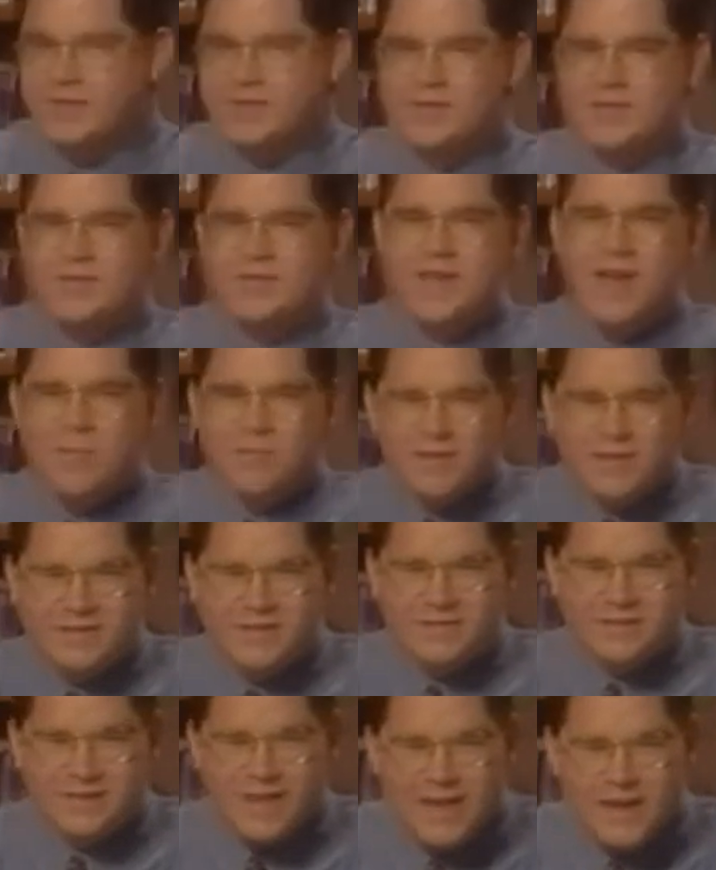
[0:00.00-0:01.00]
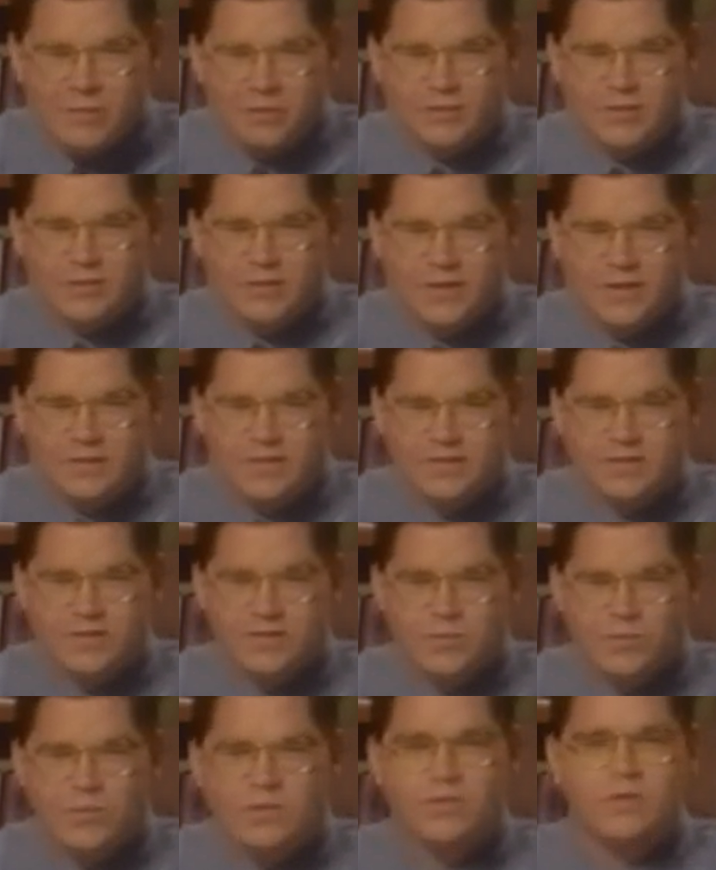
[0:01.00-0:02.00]
Japanese language
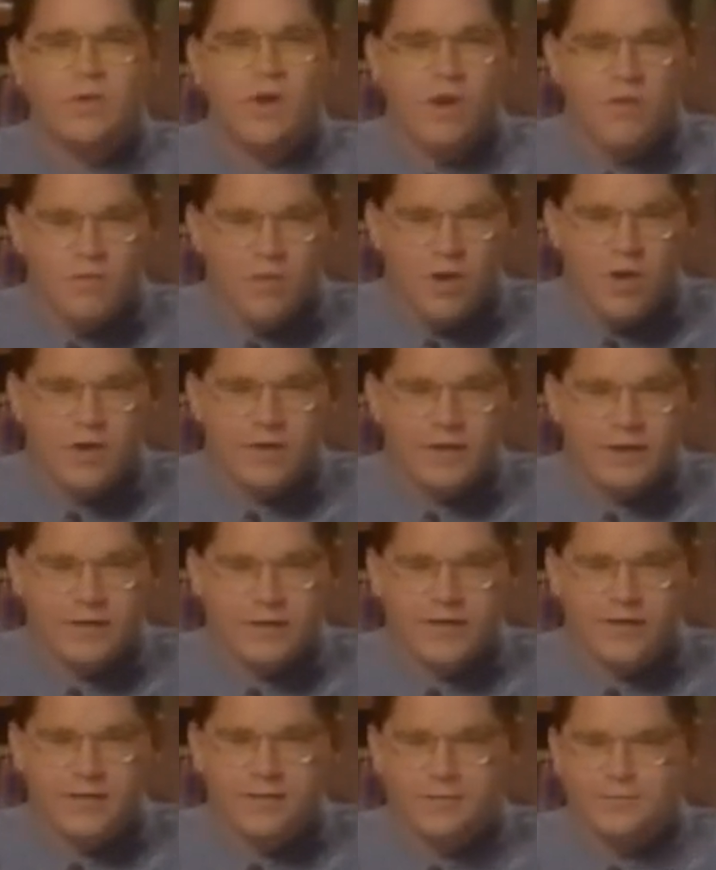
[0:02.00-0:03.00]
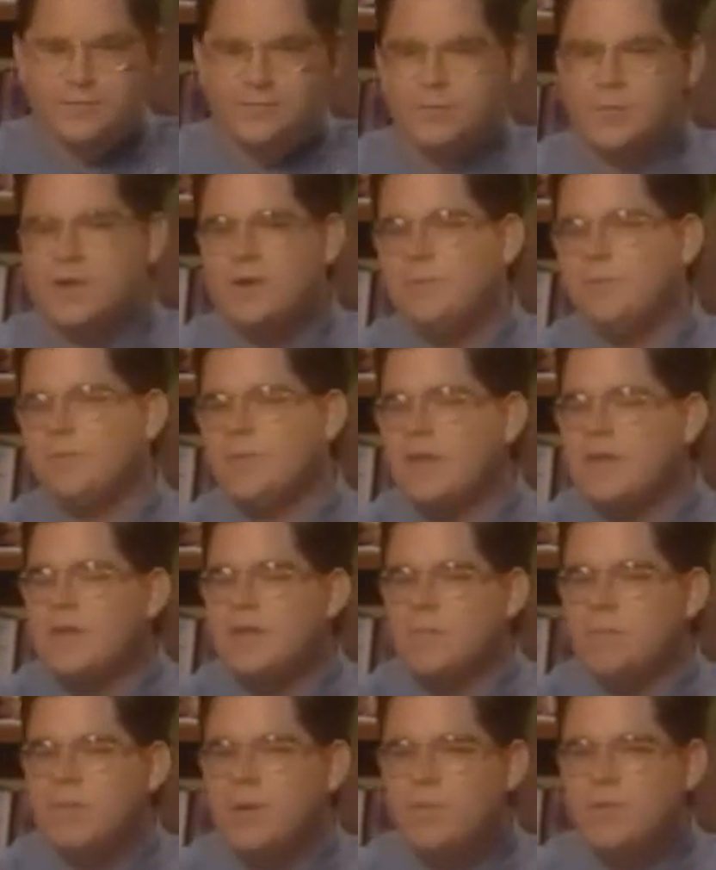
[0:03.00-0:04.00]
lessons? What's gone wrong here? Well,
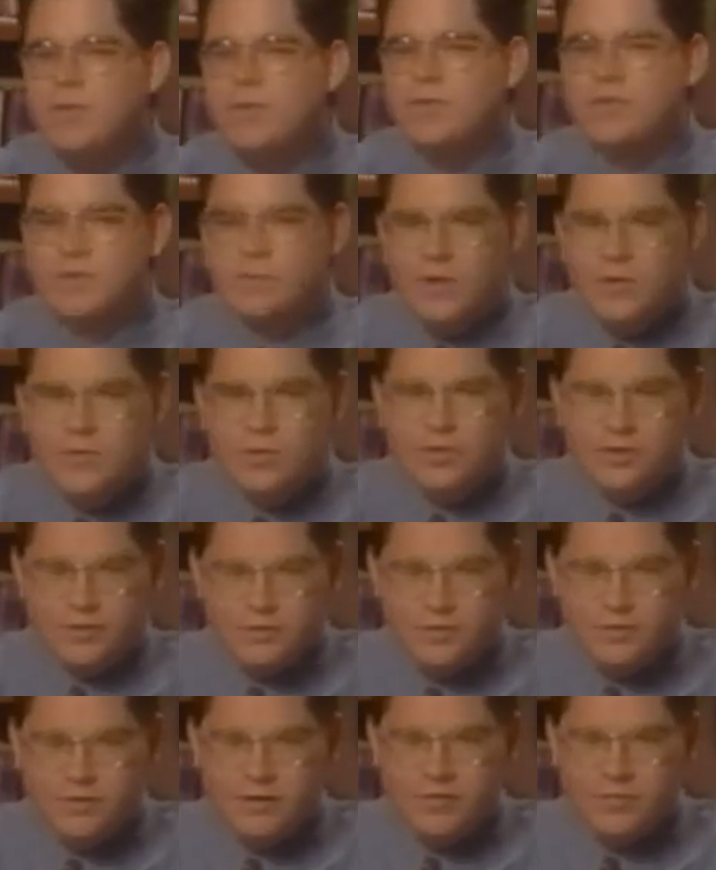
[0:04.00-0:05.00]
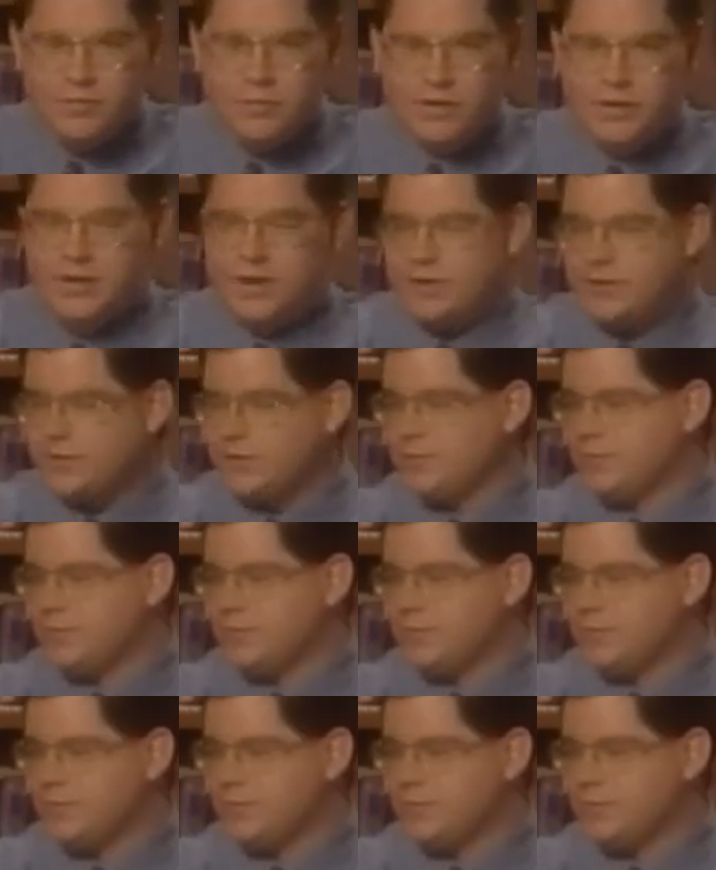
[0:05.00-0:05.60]
maybe there's some other good stuff below.